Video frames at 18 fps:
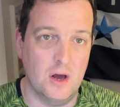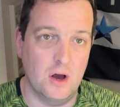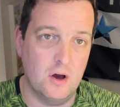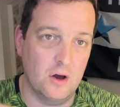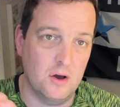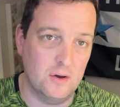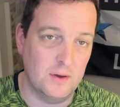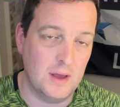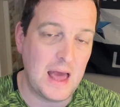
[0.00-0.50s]

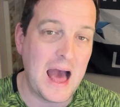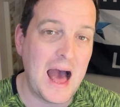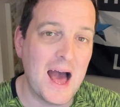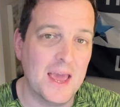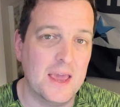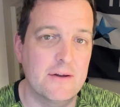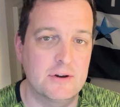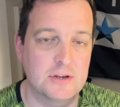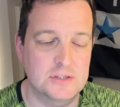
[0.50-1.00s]
or
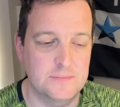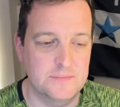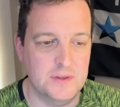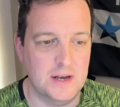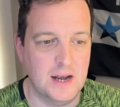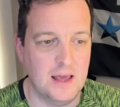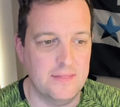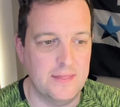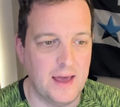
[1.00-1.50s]
higher or something
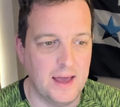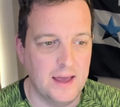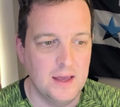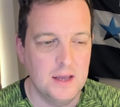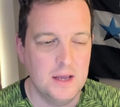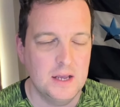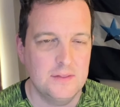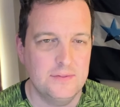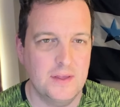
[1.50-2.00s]
like that,
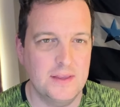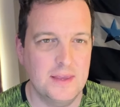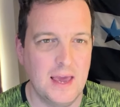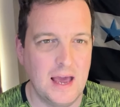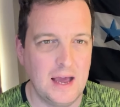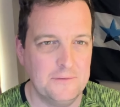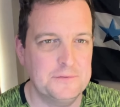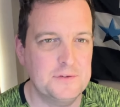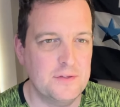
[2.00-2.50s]
then you
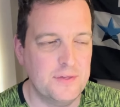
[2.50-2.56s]
have to